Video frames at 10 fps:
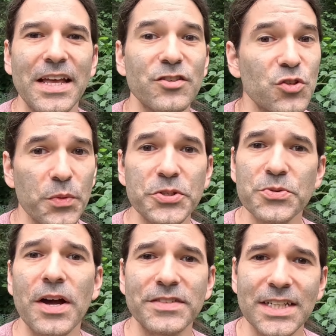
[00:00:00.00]
so we do
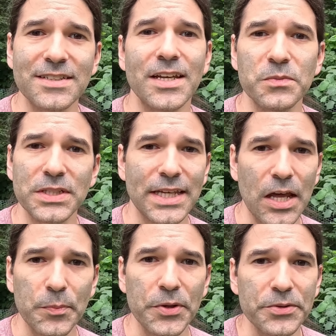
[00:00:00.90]
have to contend with the
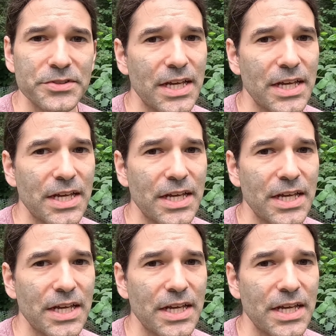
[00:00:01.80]
caterpillars.